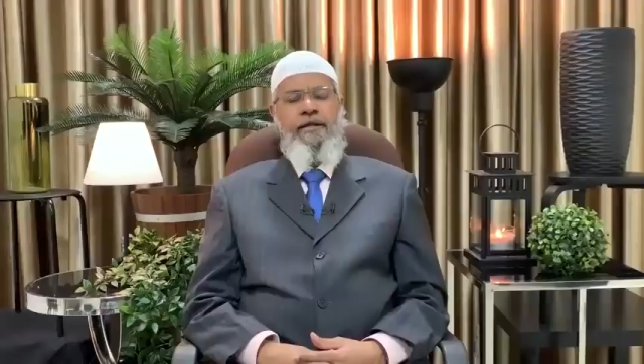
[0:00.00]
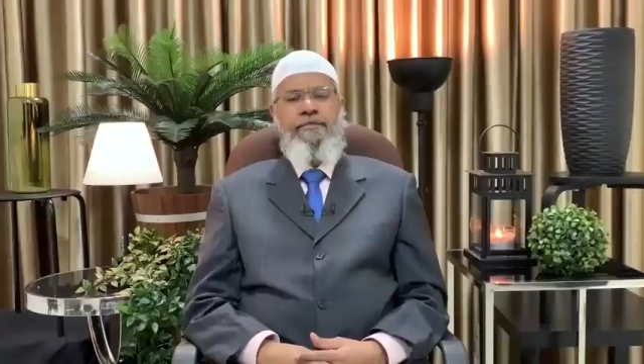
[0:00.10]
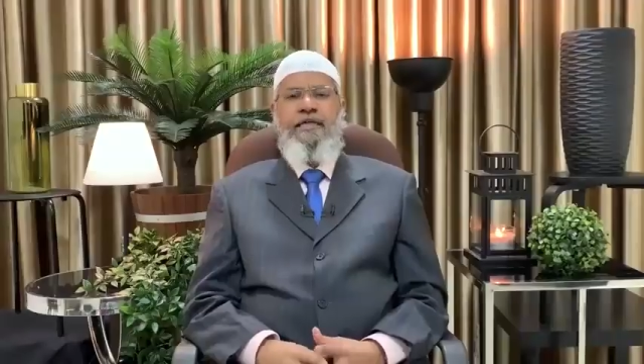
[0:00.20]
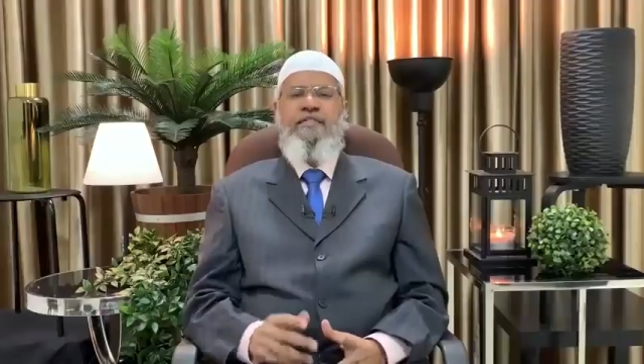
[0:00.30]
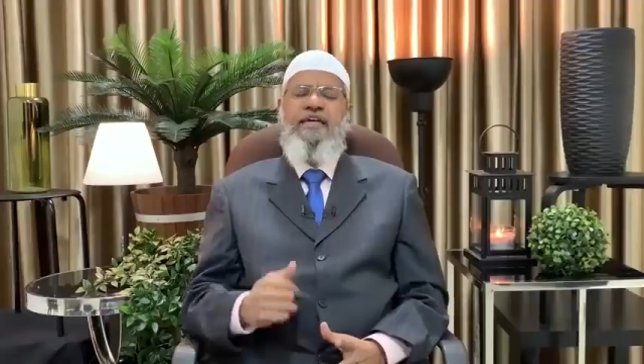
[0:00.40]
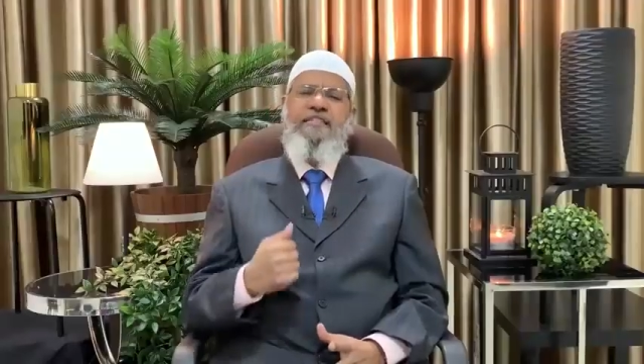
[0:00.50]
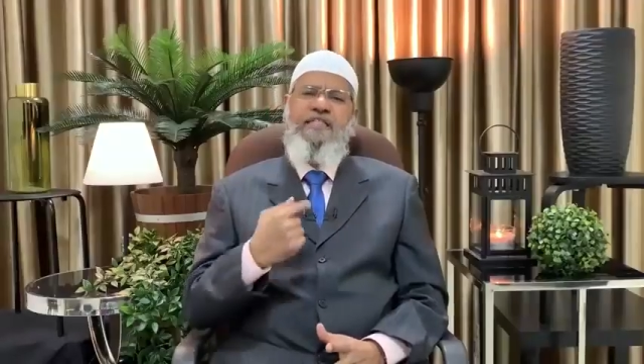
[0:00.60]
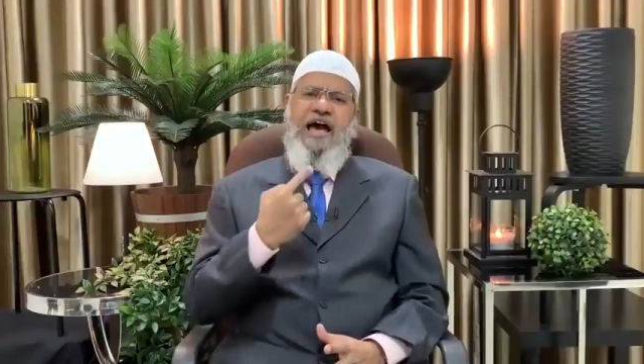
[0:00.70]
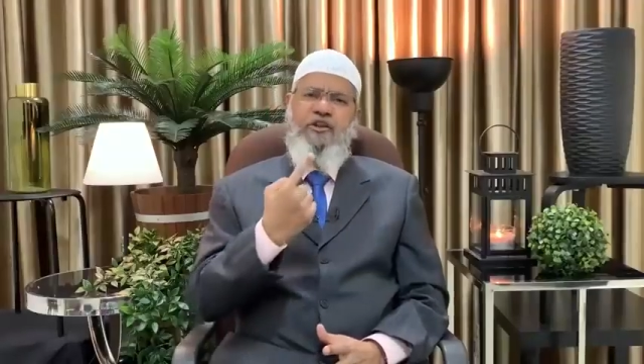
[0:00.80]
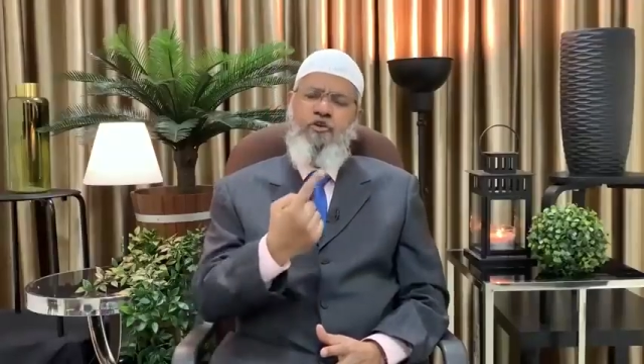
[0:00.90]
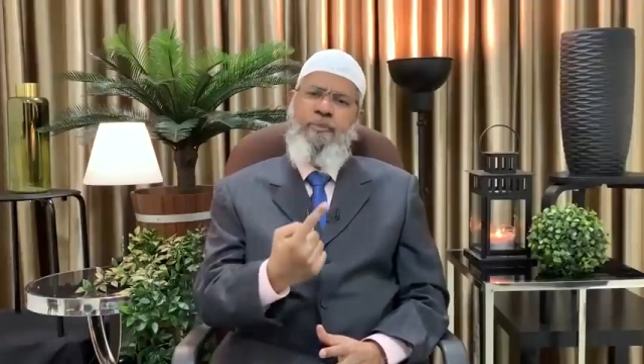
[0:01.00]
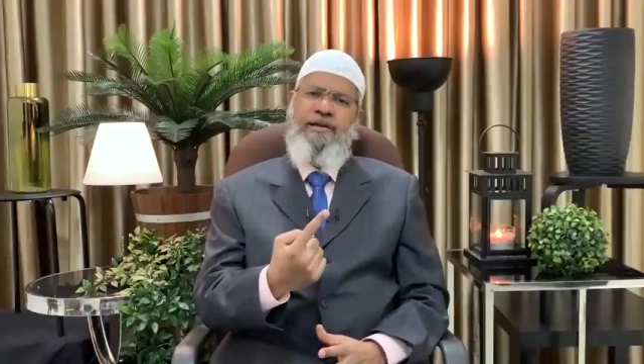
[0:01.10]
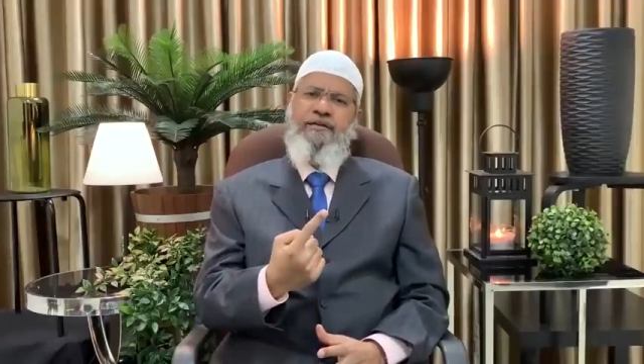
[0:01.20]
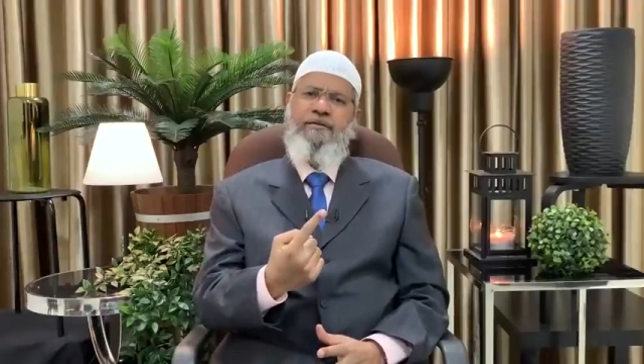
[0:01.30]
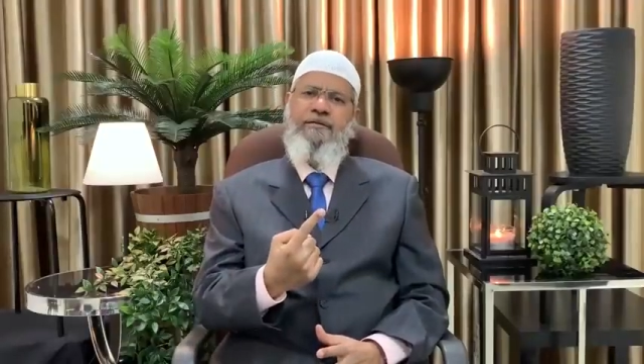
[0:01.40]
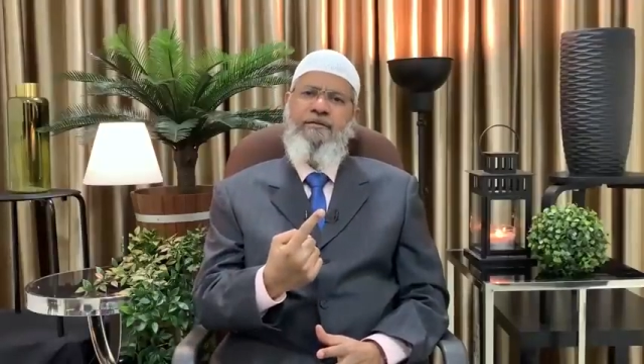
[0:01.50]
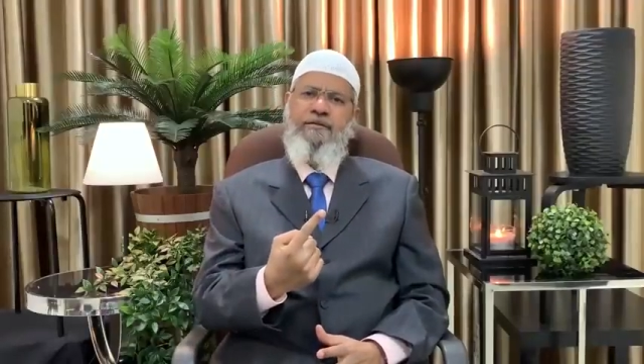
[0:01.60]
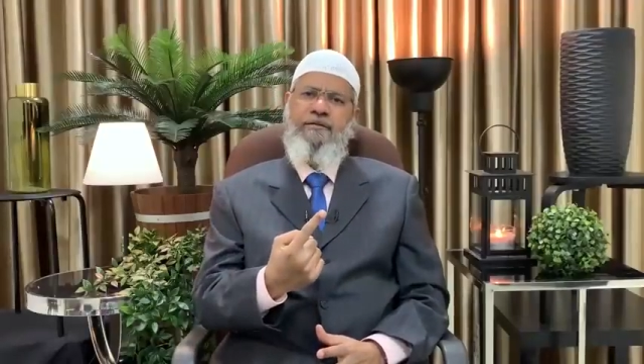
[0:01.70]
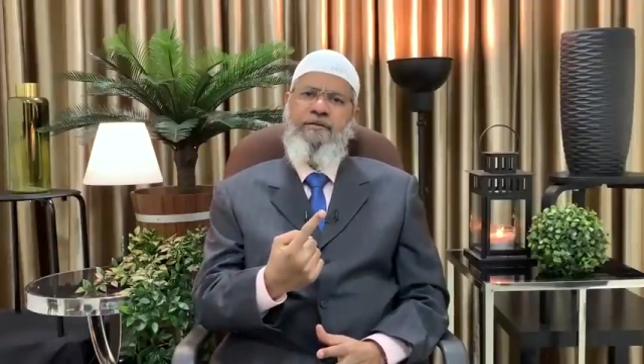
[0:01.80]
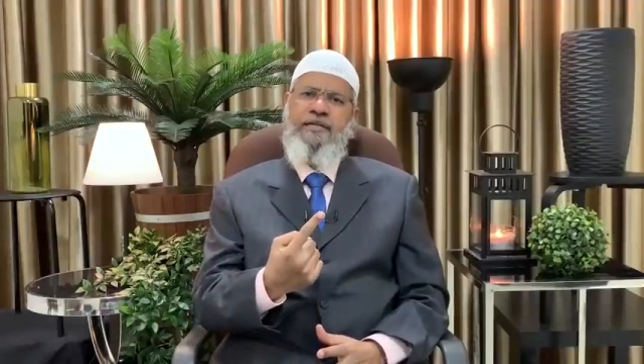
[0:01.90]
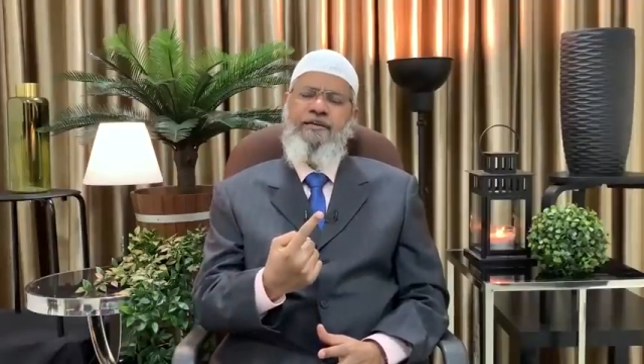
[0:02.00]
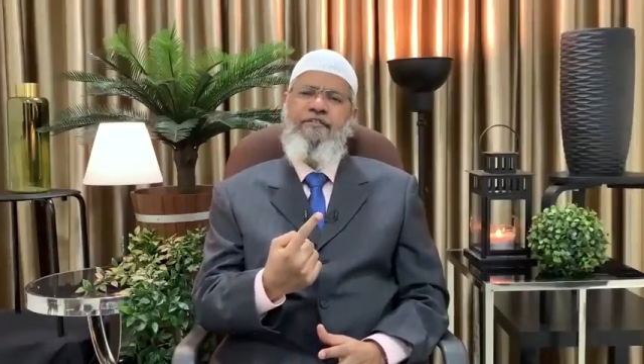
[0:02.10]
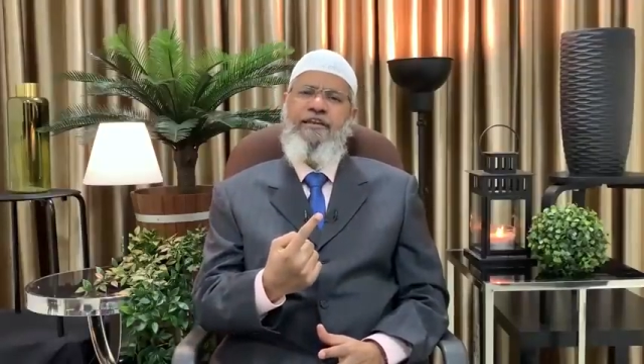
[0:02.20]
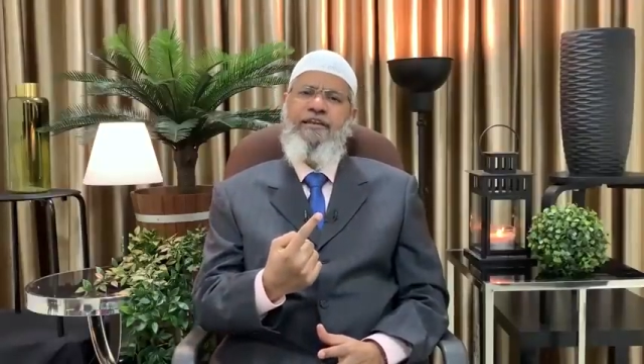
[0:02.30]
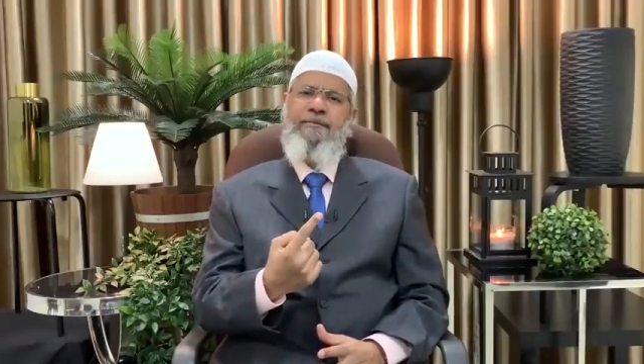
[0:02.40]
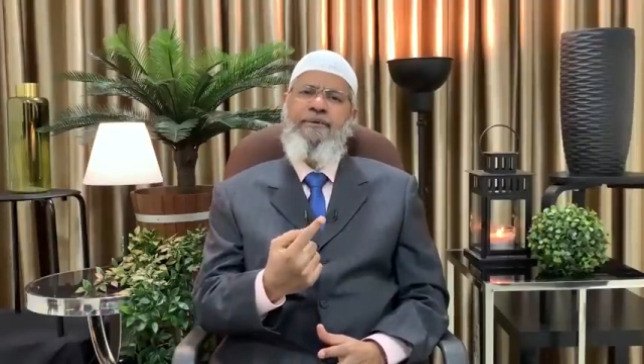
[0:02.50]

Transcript: There is another argument given